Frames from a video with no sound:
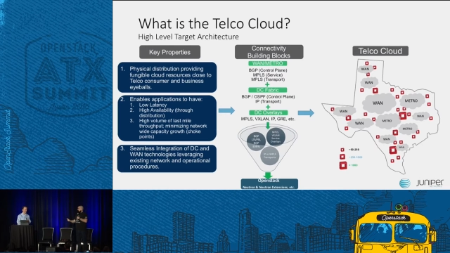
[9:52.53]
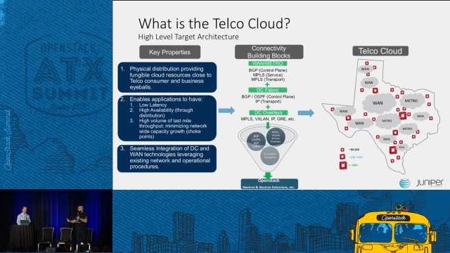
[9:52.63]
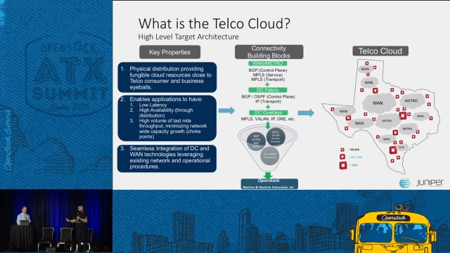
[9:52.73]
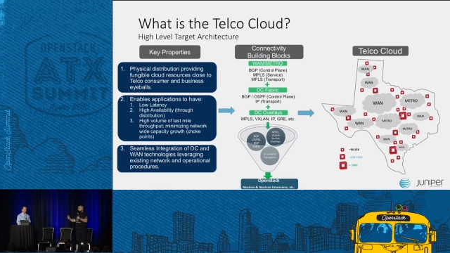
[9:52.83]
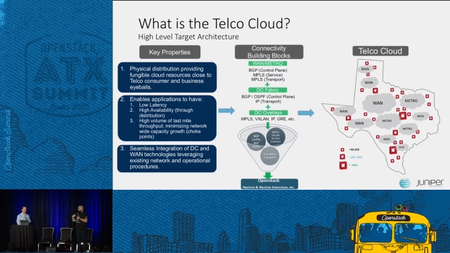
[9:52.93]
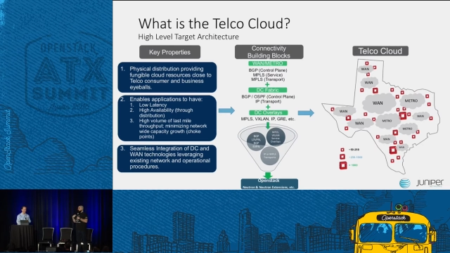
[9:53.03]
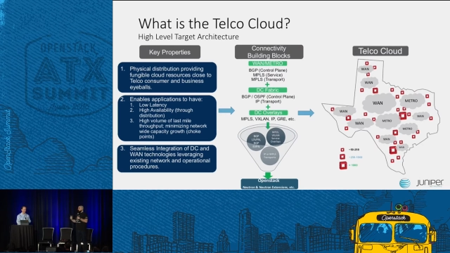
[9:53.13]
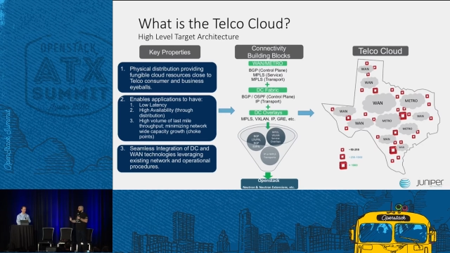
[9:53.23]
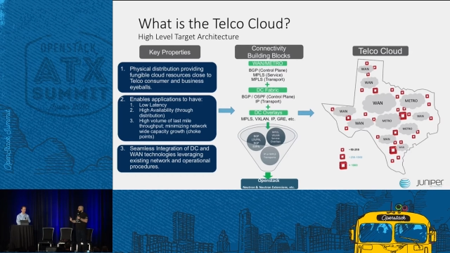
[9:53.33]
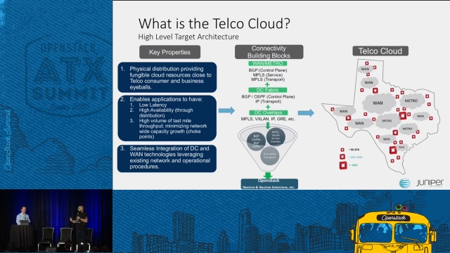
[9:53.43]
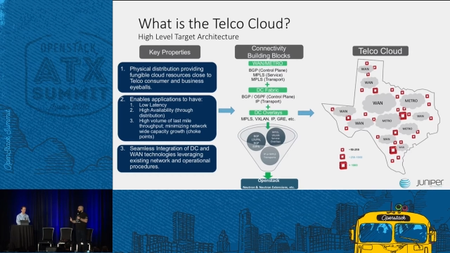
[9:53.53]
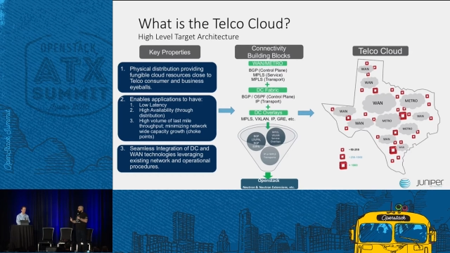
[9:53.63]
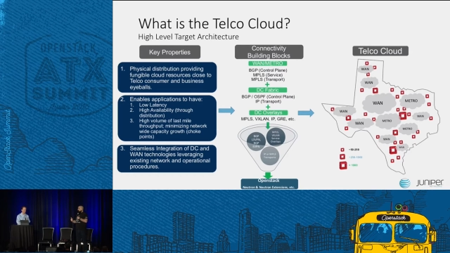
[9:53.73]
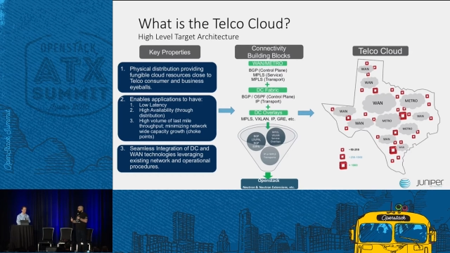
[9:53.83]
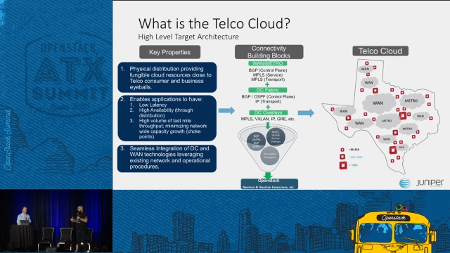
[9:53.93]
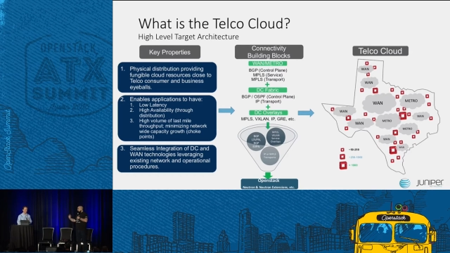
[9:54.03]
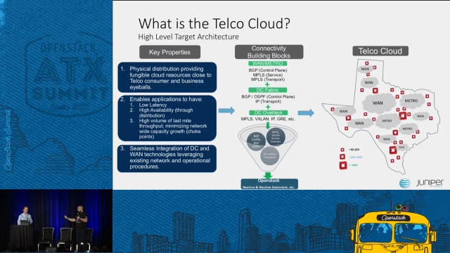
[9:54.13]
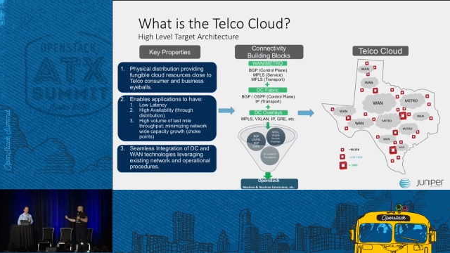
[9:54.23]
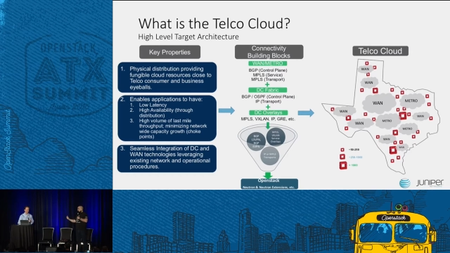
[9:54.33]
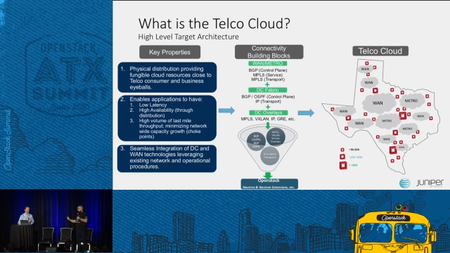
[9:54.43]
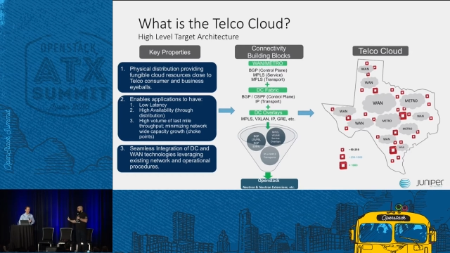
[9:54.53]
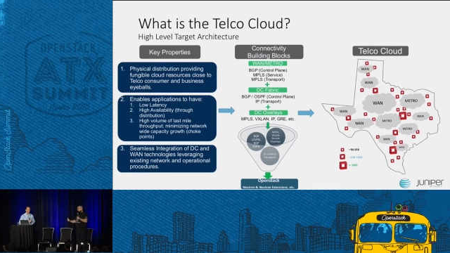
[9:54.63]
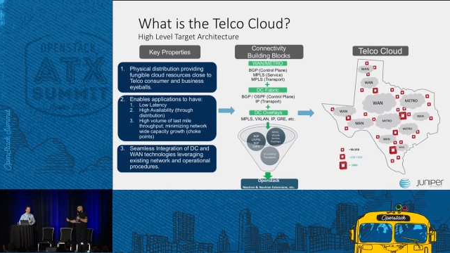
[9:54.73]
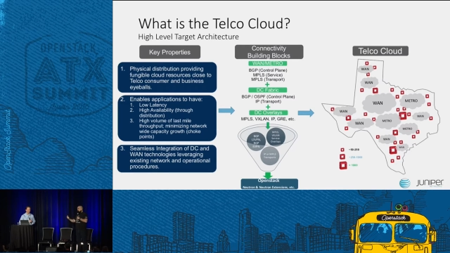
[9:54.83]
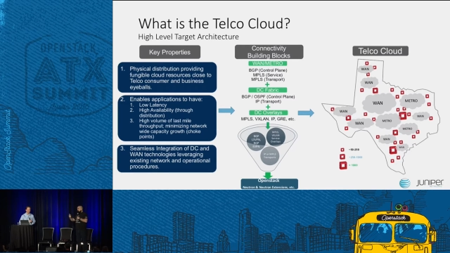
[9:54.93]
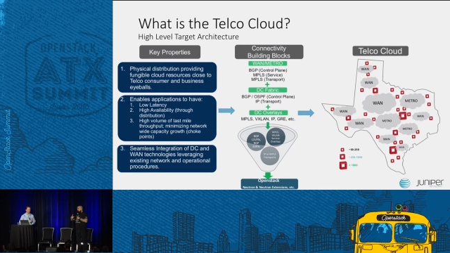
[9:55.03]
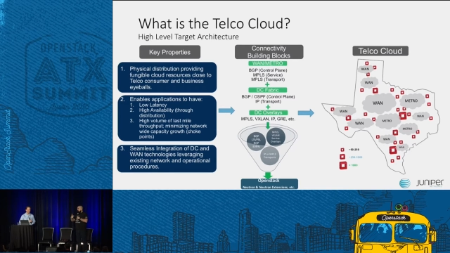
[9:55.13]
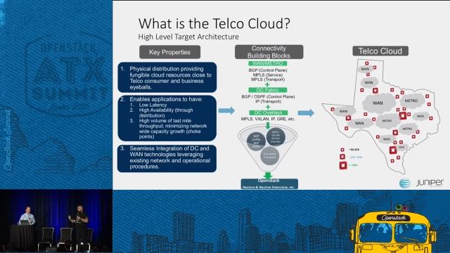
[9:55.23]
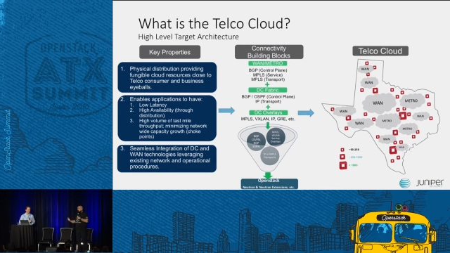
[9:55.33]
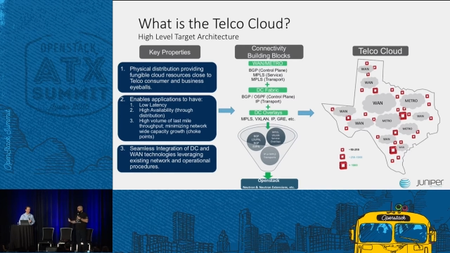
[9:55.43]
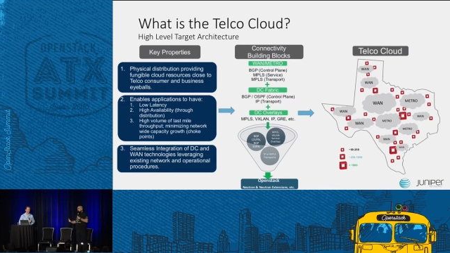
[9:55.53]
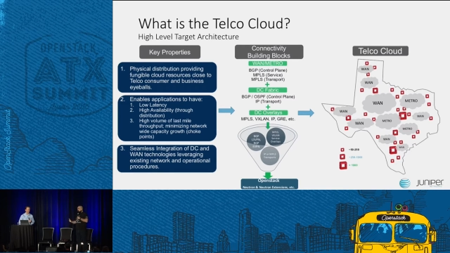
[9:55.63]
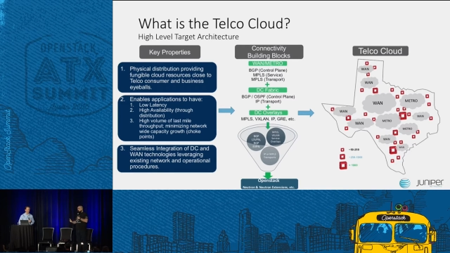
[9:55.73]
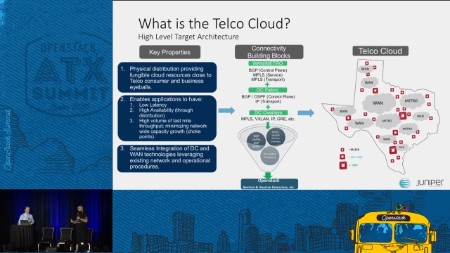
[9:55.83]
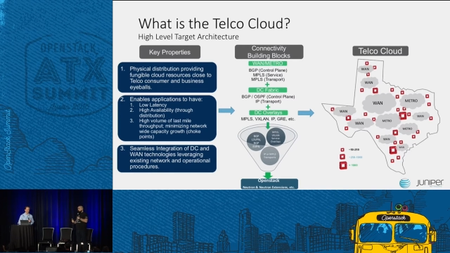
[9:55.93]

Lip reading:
(no speaker visible)